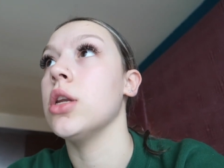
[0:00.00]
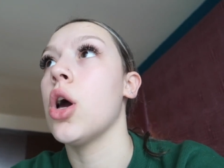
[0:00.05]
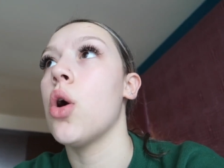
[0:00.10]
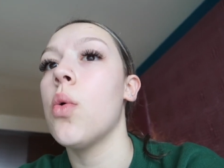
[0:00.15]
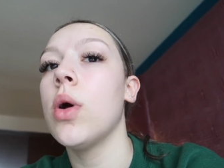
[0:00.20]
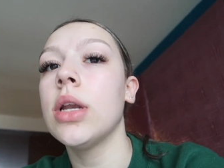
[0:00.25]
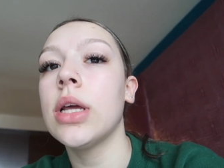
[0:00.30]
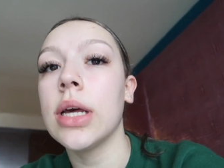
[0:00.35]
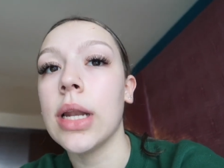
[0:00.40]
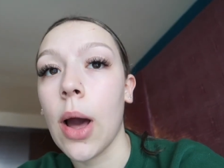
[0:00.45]
No
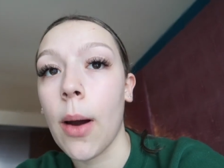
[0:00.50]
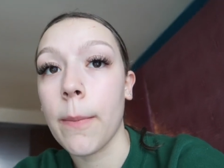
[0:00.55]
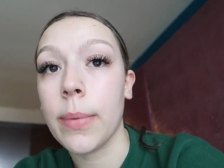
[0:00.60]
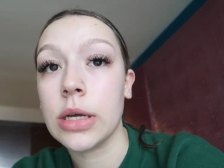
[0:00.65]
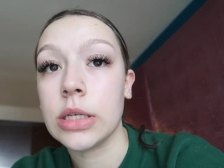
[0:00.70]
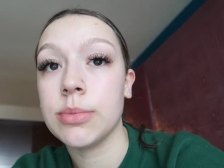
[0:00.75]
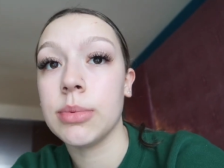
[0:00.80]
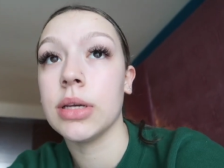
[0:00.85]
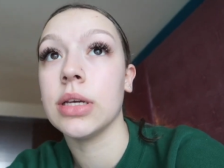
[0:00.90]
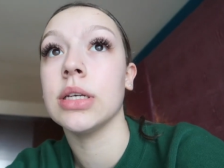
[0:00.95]
one could help
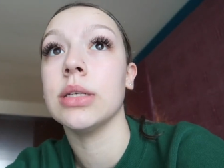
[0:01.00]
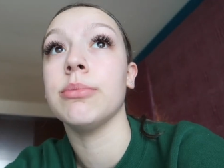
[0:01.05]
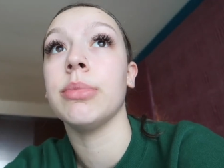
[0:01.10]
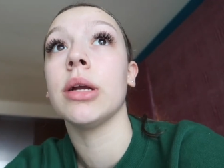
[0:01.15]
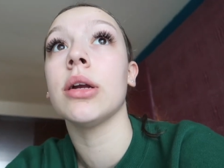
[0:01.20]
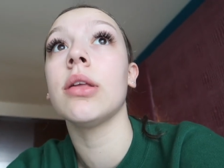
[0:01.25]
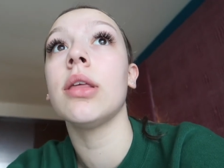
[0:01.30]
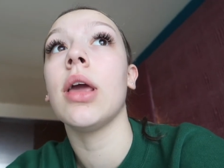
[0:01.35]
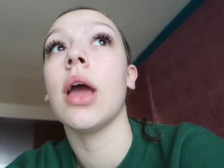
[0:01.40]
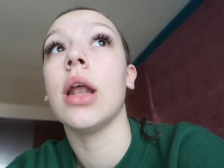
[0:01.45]
us because
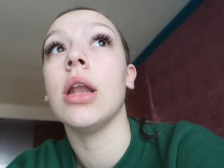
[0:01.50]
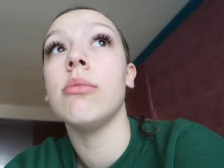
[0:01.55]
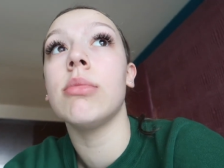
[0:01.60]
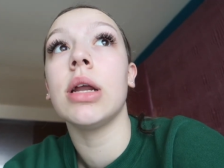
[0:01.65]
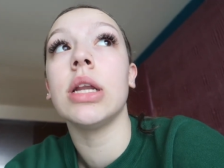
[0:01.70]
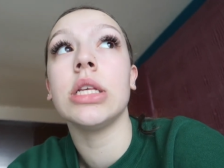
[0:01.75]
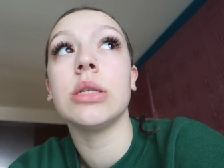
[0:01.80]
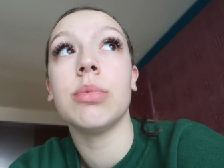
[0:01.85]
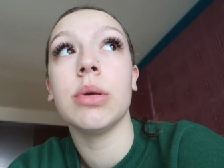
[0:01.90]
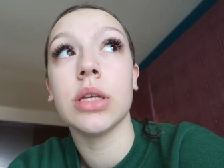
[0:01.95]
barely
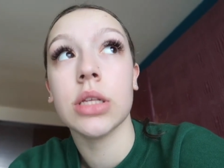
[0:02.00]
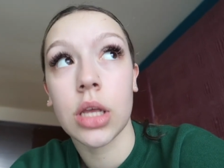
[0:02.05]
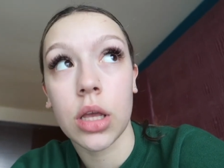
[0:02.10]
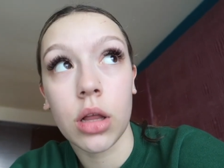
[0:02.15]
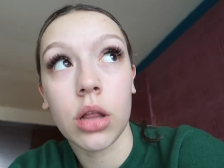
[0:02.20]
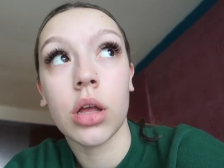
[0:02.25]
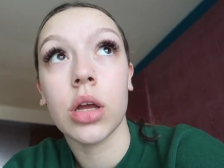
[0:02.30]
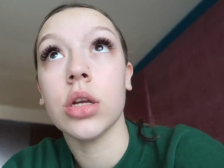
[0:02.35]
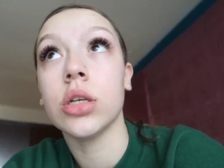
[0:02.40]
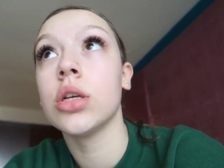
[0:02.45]
anybody speaks
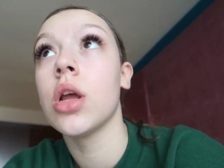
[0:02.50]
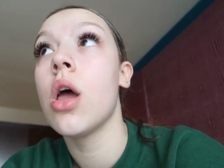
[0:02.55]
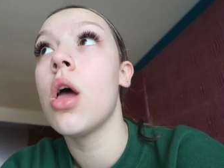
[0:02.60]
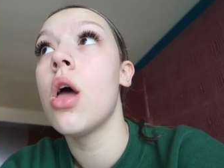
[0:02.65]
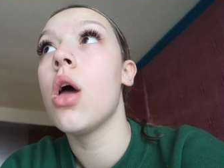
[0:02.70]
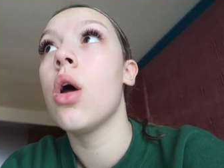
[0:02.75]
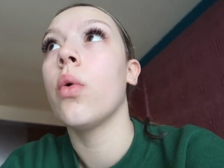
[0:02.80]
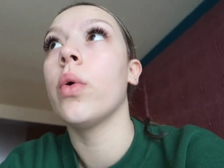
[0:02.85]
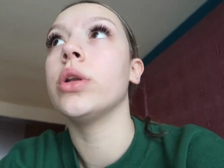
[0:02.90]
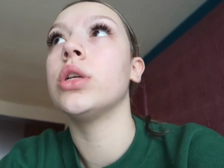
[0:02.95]
English,
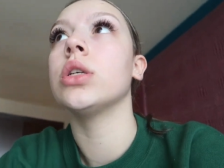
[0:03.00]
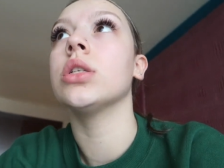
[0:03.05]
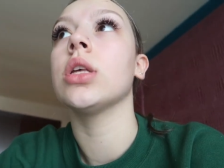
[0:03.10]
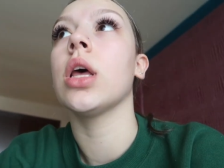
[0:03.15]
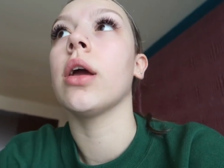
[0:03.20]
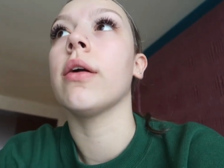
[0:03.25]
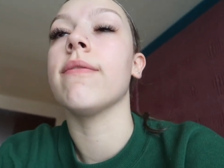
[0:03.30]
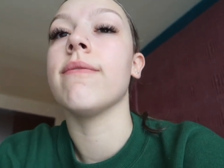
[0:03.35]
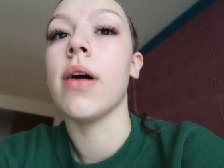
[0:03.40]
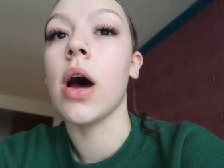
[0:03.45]
which is
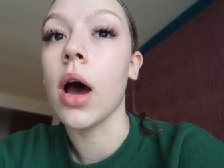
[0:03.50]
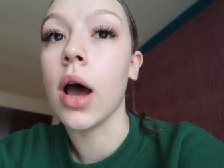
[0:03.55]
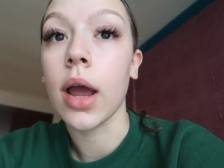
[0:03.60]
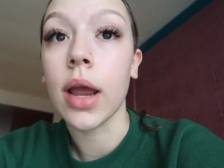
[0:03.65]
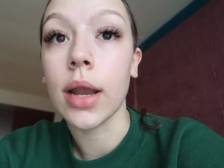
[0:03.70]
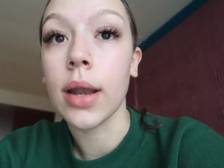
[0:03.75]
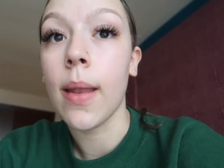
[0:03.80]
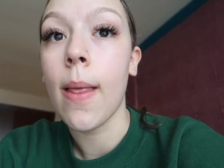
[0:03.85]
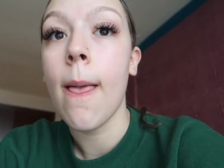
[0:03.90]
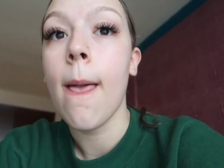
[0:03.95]
like
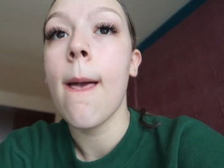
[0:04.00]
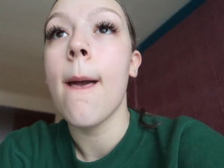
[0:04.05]
fine,